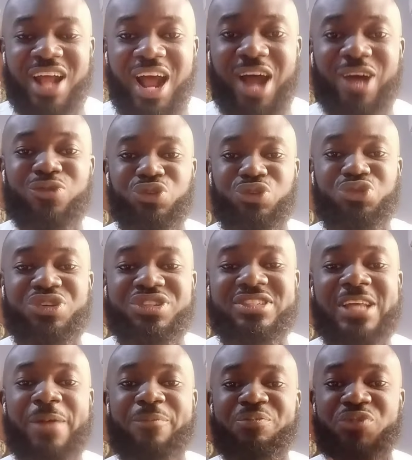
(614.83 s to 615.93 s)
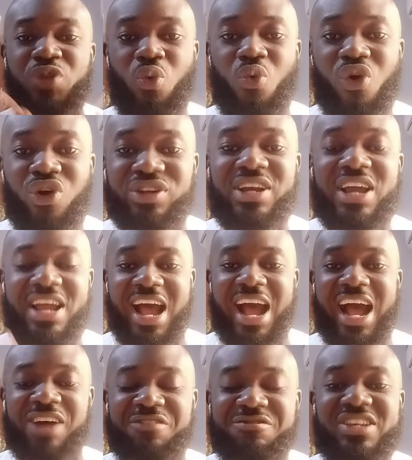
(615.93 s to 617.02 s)
and we treat them one
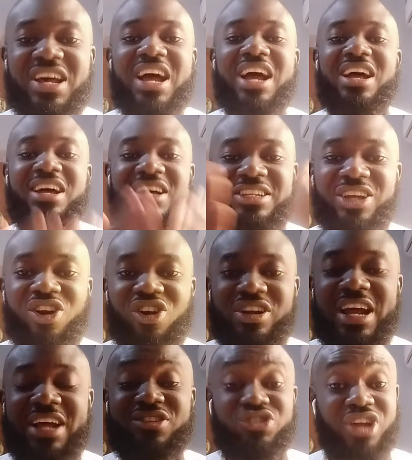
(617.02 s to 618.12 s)
after the other.